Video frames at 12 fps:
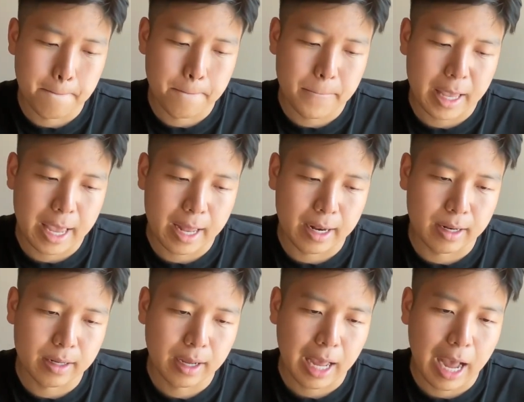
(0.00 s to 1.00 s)
and
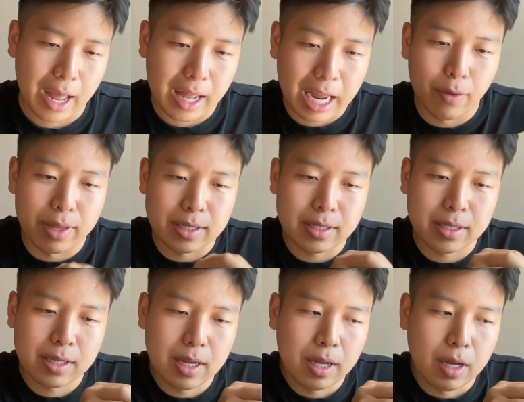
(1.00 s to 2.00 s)
how this
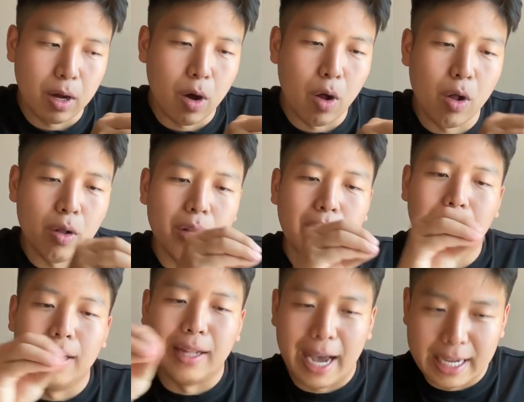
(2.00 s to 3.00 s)
all
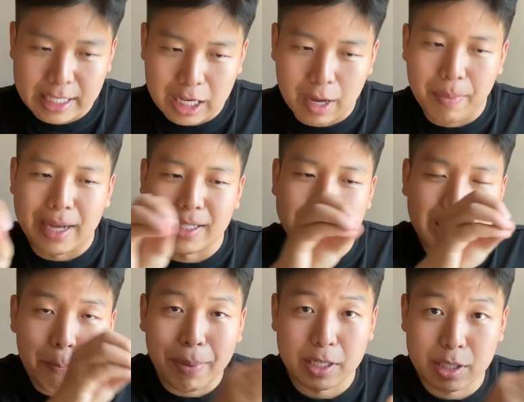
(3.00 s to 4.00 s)
lines up as
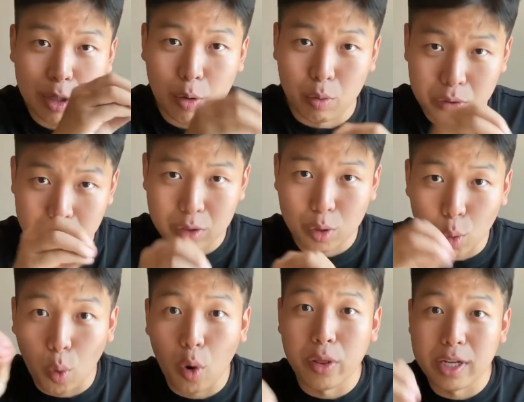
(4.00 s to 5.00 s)
stepping stones
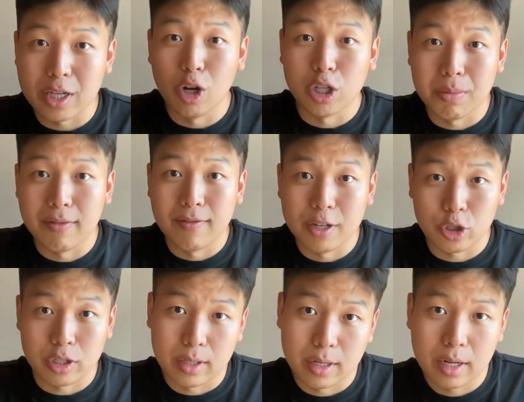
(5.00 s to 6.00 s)
toward this ultimate
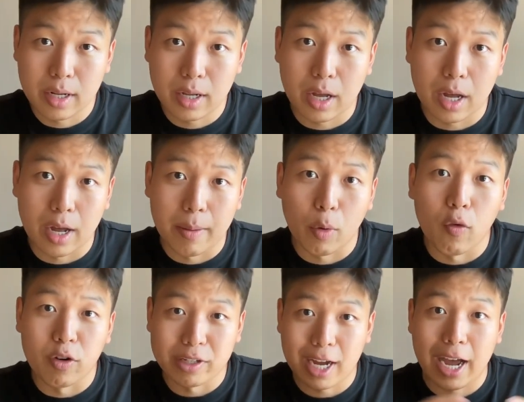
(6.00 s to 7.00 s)
vision over
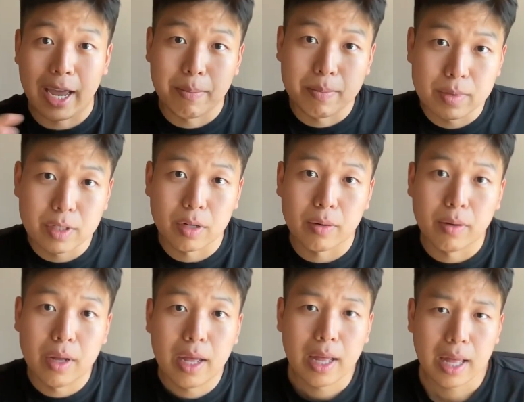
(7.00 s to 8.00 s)
time. So
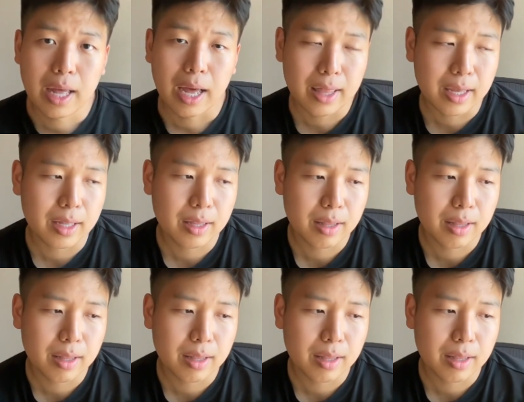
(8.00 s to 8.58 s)
I think,